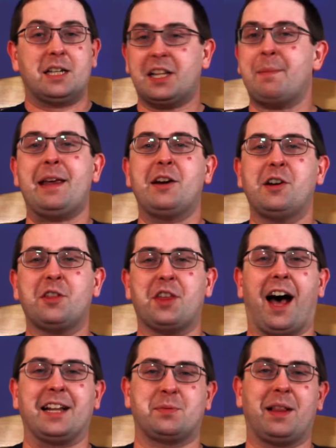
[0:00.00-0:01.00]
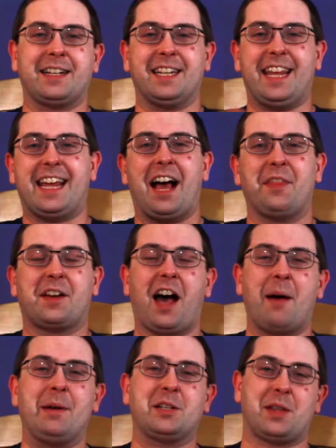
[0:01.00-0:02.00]
Just let me hear your thoughts. We like to geek out in the
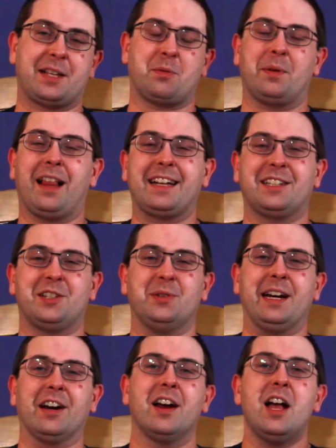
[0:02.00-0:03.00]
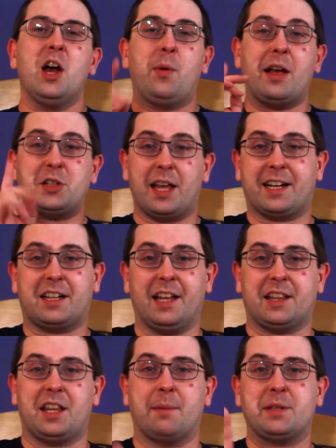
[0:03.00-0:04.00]
comments. That's what we like to do here. We also like to
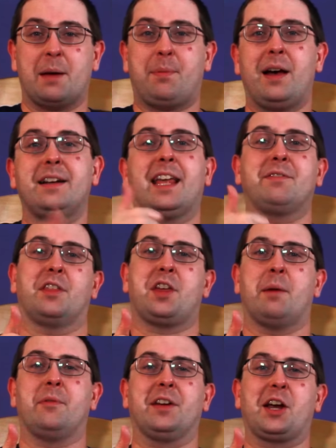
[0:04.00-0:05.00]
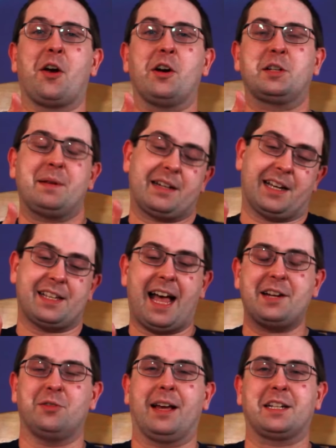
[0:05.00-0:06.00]
click the thumbs up button, give the thumb of encouragement, because
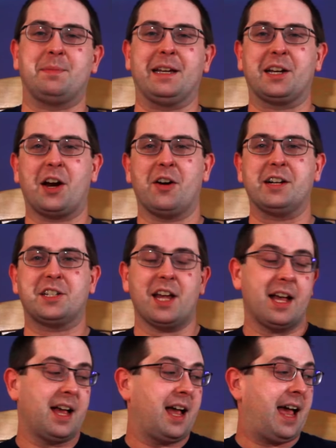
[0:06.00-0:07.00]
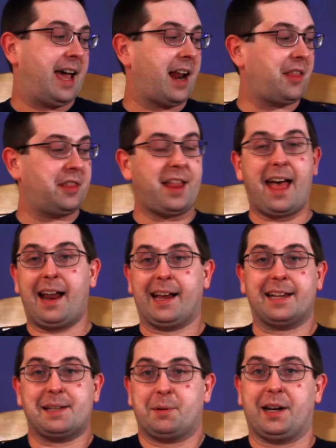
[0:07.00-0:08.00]
I do like to be encouraged. And other than that, I
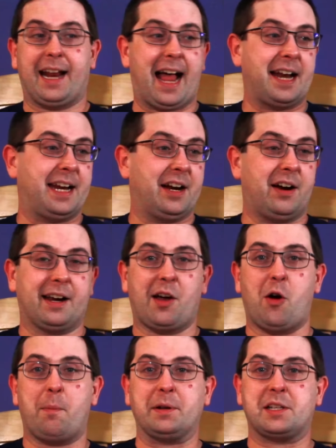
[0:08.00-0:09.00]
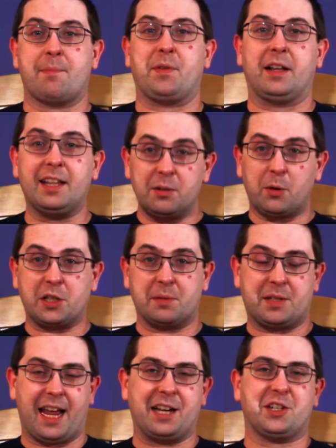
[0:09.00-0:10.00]
guess I'm going to get out of here and go open something a little more
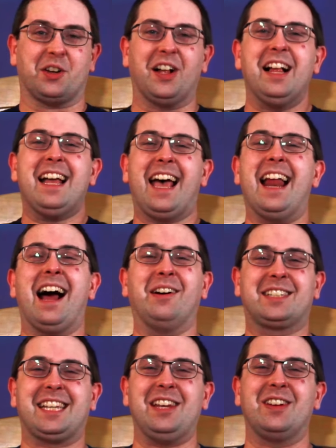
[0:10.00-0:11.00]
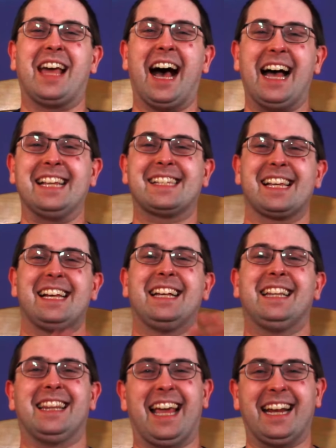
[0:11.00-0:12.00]
substantial. And I'll see you guys
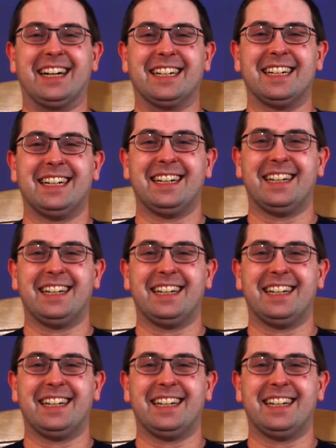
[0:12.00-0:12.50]
later.